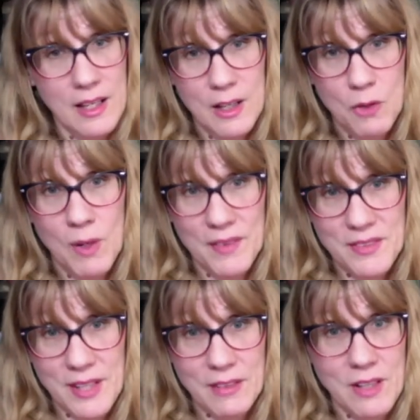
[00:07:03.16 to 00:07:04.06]
while the
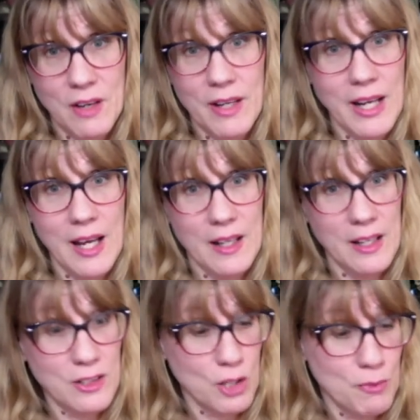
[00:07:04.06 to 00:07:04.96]
sale's going on,
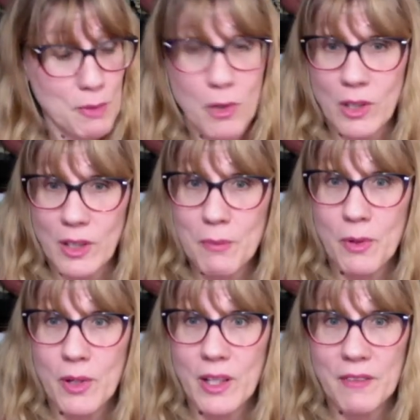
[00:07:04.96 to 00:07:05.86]
it's going to be more lip
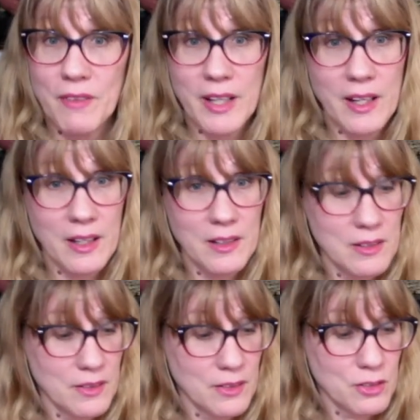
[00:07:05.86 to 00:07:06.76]
oil if I get
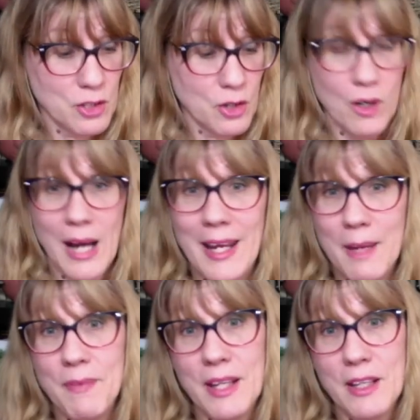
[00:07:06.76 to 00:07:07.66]
into the store. I
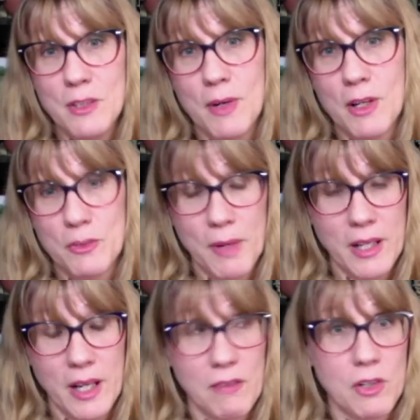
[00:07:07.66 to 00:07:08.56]
keep thinking tomorrow's
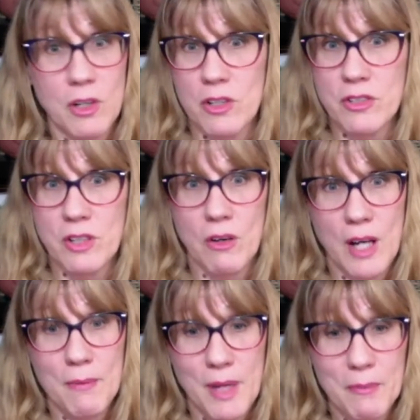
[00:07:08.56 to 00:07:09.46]
Monday, of course, so
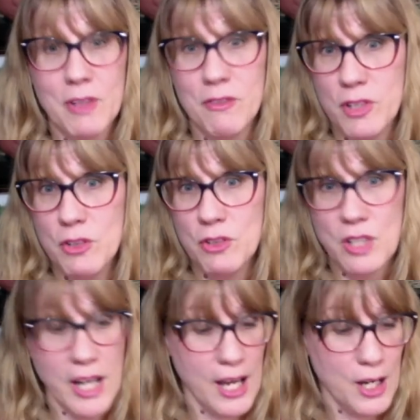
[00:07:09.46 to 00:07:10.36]
I'm, I'm confused
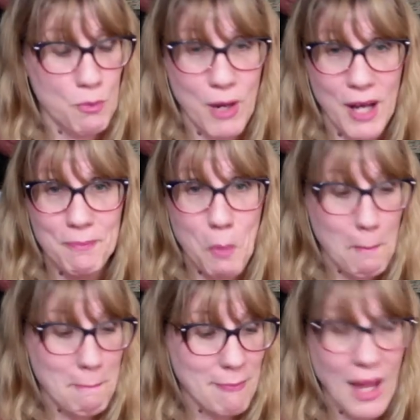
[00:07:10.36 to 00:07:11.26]
again. But
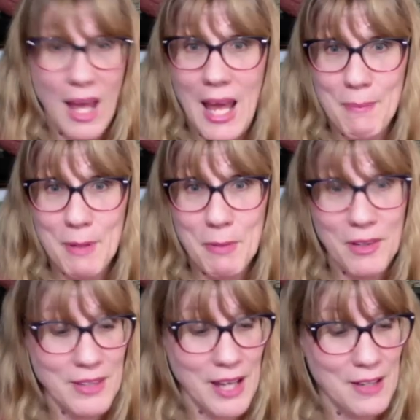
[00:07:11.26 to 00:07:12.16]
happy
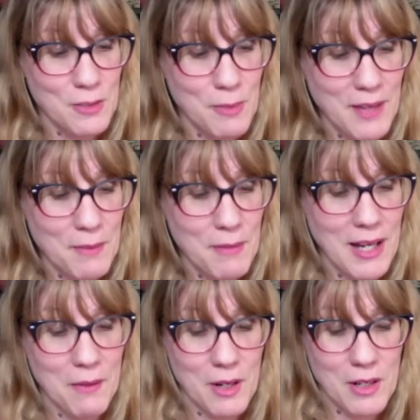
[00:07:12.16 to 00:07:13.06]
birthday. So Bath and
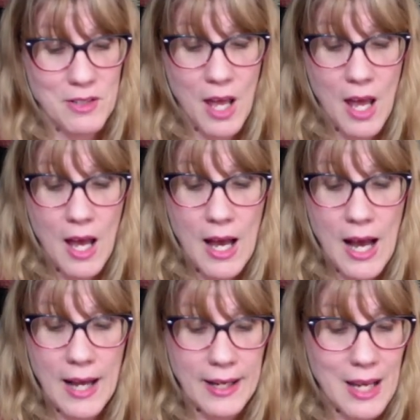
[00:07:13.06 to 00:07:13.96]
Body Works
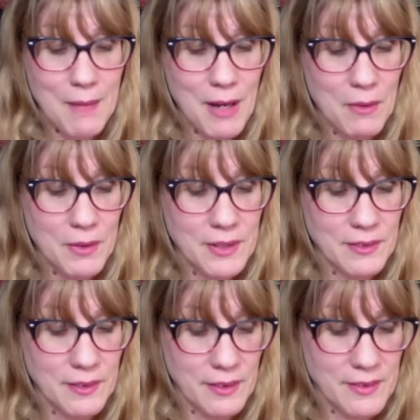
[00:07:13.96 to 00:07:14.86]
uh, came out with this
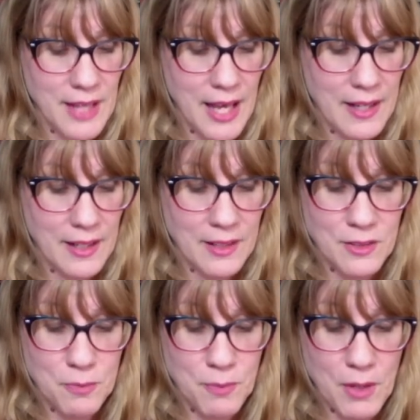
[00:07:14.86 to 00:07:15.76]
little set.
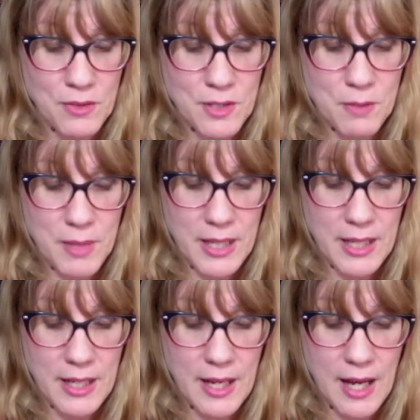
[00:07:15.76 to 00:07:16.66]
It's supposed to
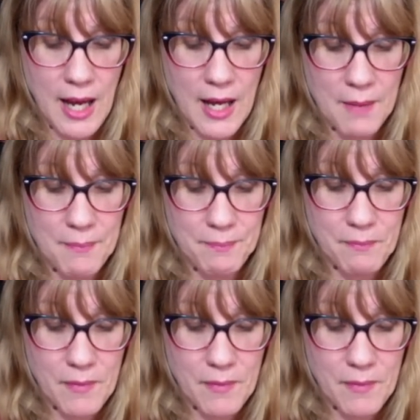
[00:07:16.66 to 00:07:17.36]
be, um,